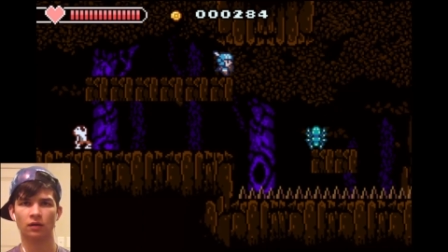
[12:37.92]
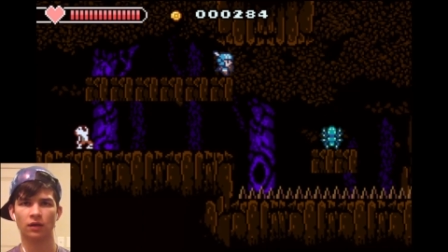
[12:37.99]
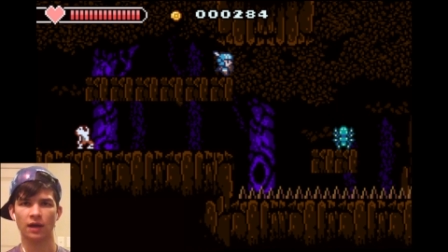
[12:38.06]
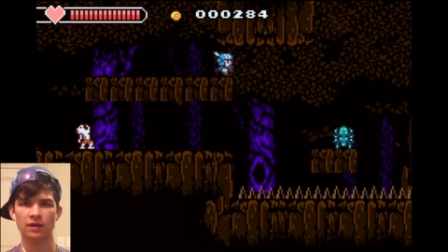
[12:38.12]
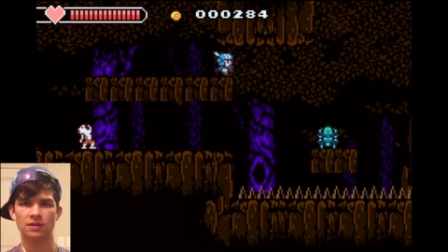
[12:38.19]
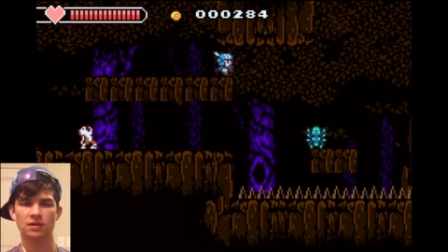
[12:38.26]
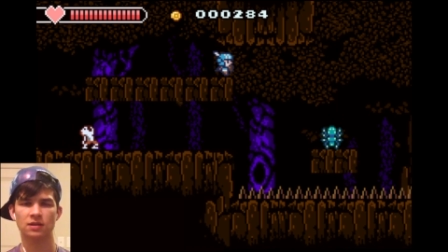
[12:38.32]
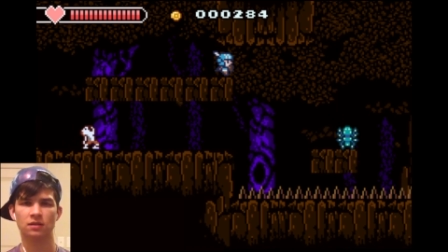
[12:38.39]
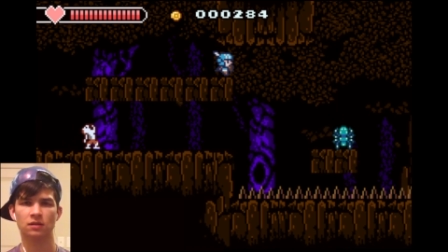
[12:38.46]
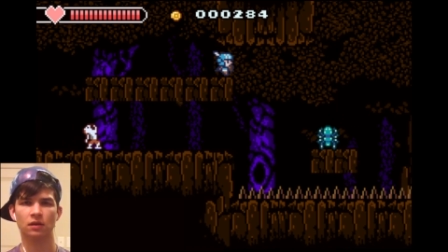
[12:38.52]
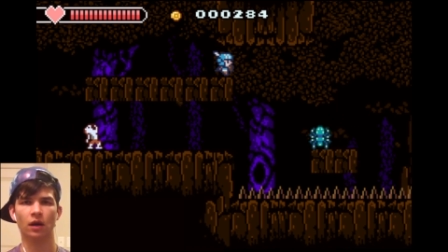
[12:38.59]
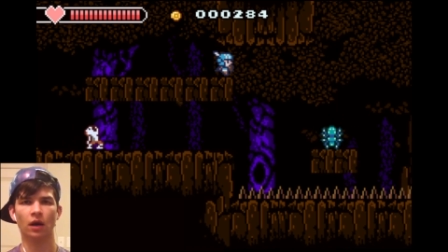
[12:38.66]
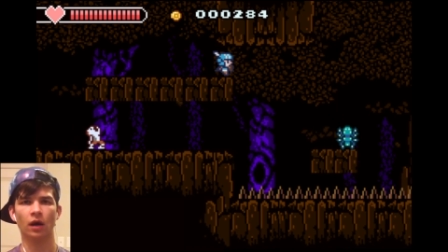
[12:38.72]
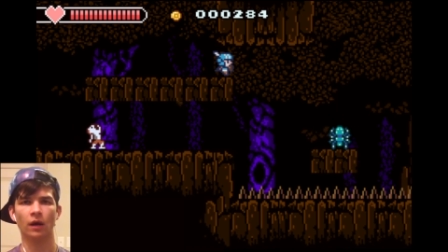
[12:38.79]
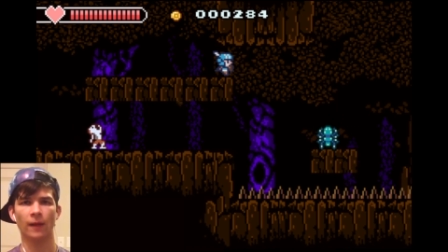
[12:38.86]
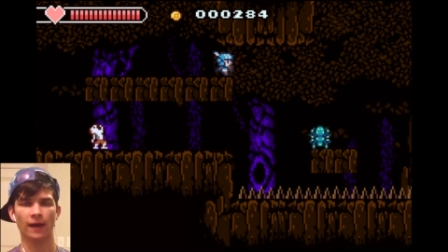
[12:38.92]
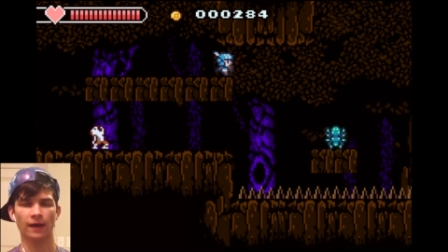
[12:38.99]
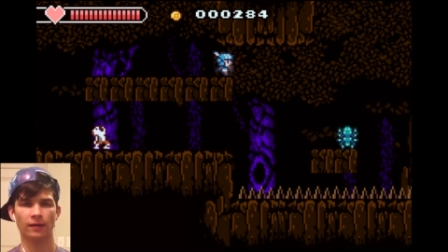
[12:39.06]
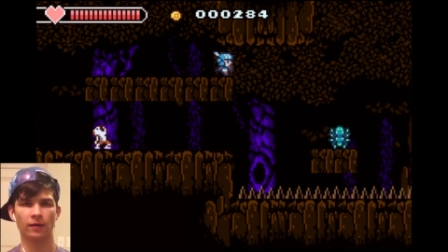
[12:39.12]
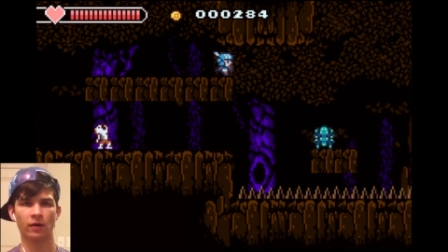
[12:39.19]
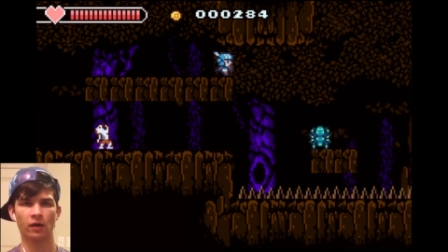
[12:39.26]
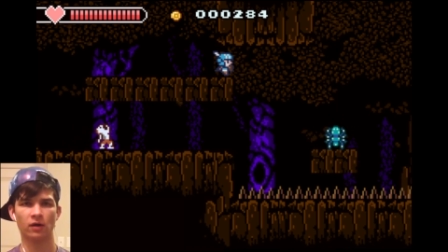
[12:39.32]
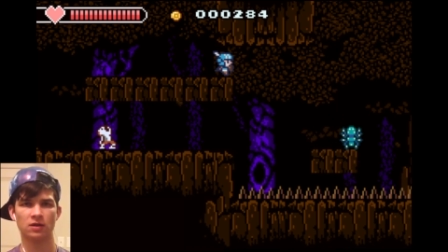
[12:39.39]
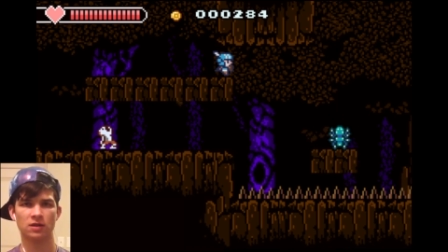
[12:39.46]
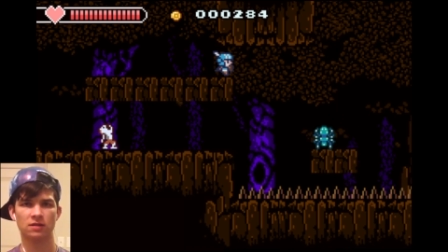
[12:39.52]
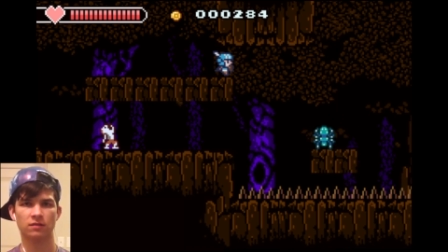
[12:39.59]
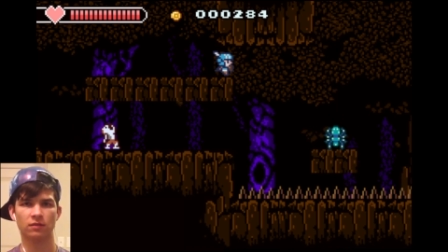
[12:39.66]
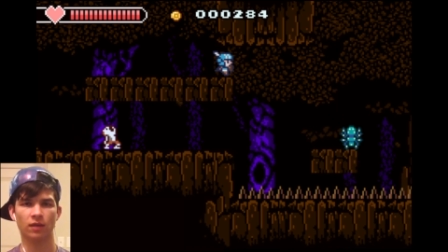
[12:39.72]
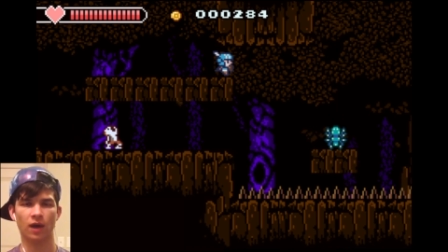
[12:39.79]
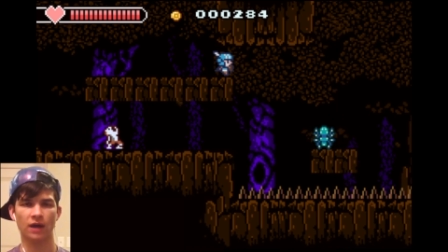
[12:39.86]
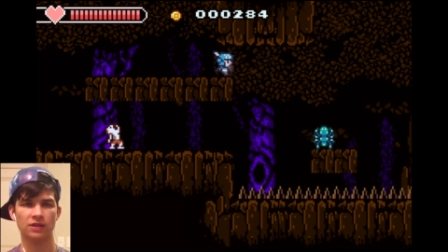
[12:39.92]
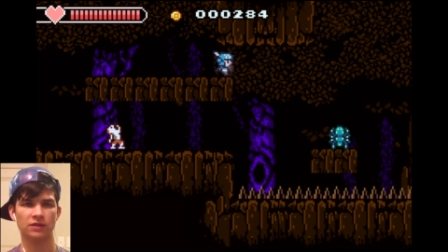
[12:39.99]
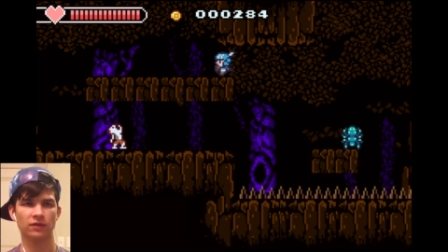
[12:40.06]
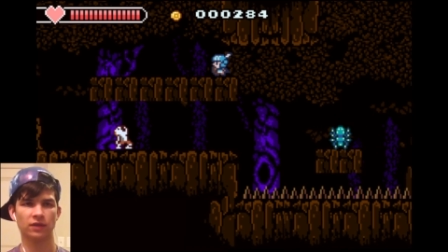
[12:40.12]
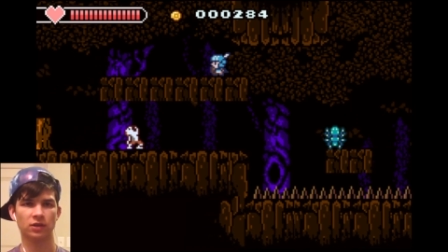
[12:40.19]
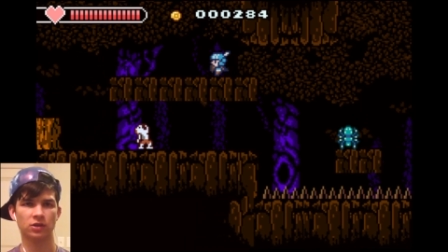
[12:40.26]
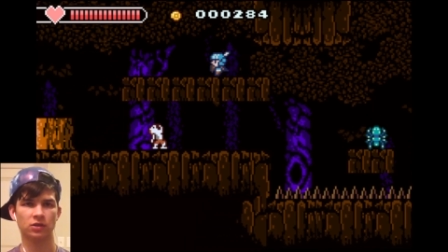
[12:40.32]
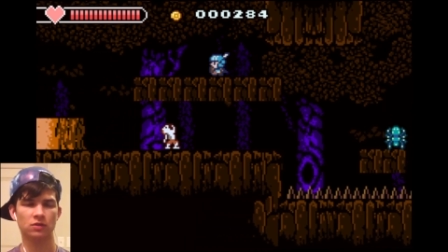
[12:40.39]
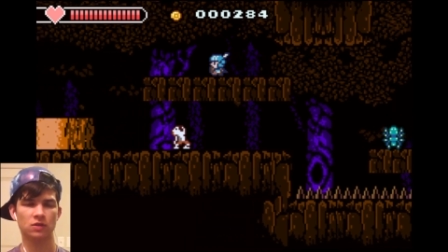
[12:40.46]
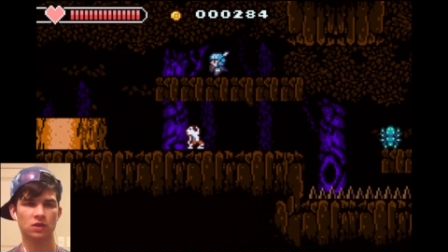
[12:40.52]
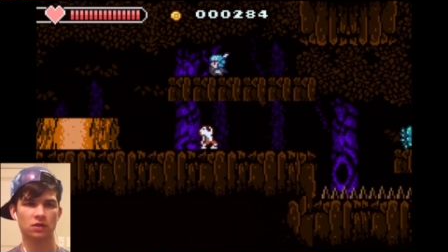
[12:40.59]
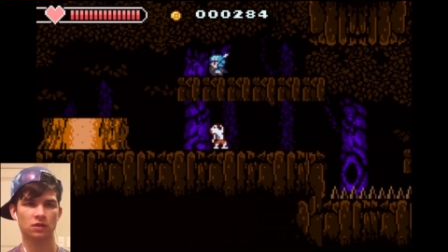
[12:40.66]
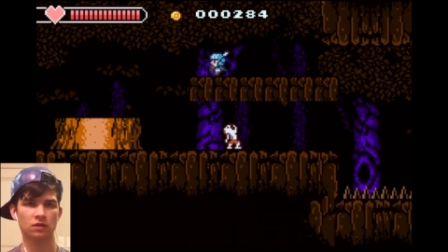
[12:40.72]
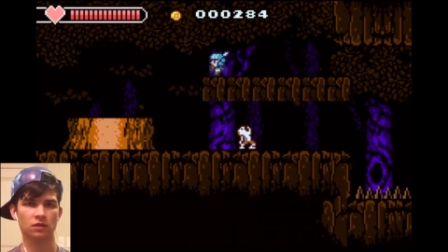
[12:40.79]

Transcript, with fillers: Yes. Uh, that caused lots of issues.